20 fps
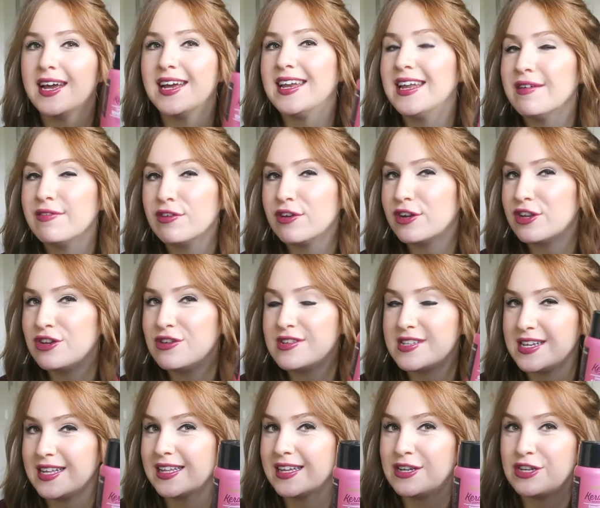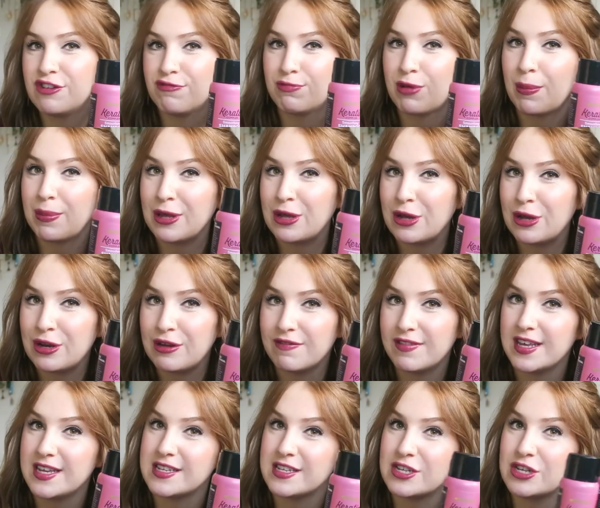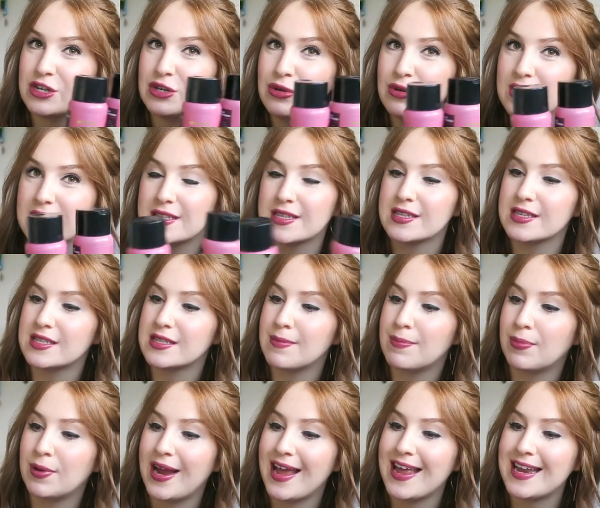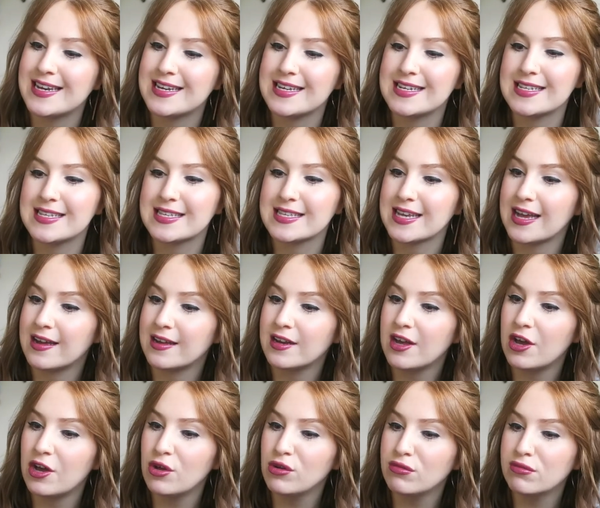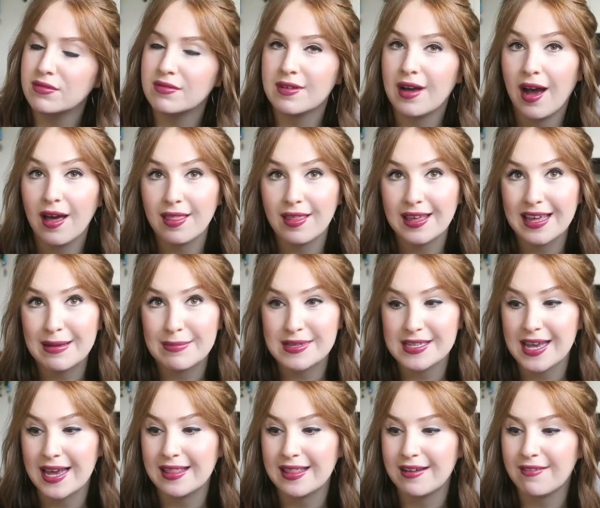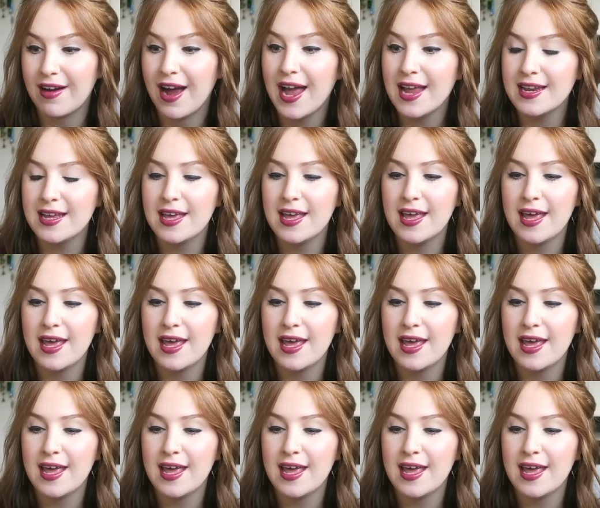And if you're in New Zealand, you've probably heard of these too. This is the brand Essano. I think I'm saying that right.